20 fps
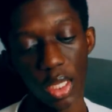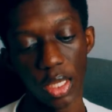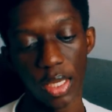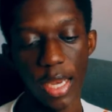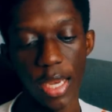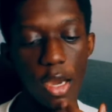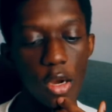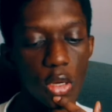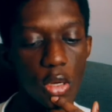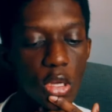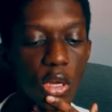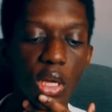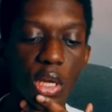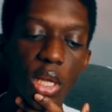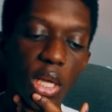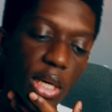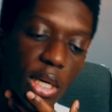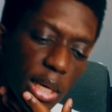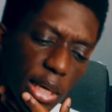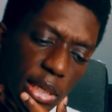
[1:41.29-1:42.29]
Now,
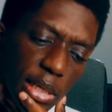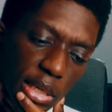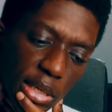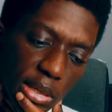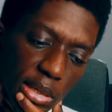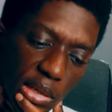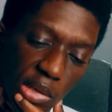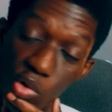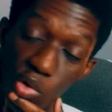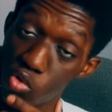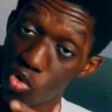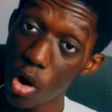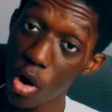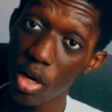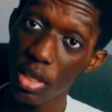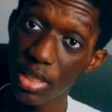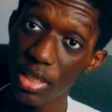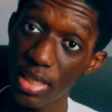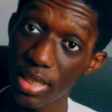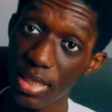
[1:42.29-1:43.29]

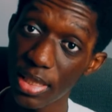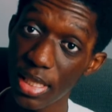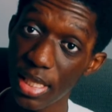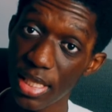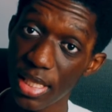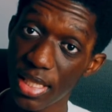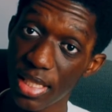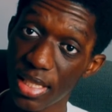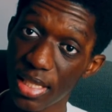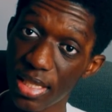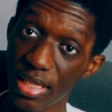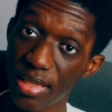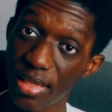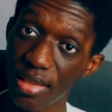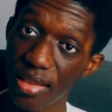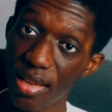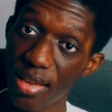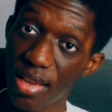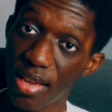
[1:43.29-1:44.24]
Rox is